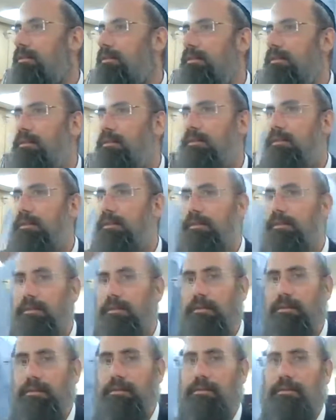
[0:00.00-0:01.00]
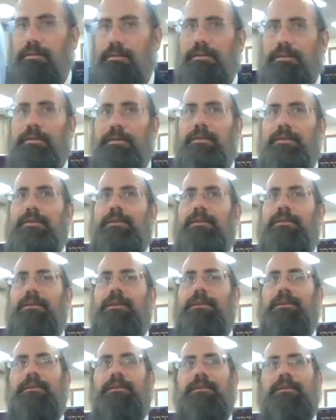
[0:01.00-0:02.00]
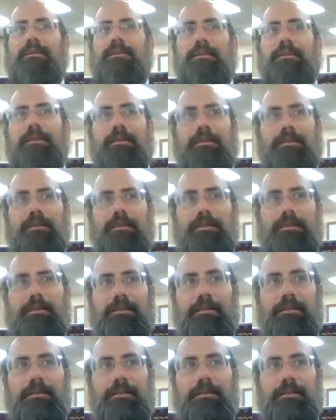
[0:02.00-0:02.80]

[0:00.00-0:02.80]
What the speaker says: tomorrow. The yacht is tomorrow.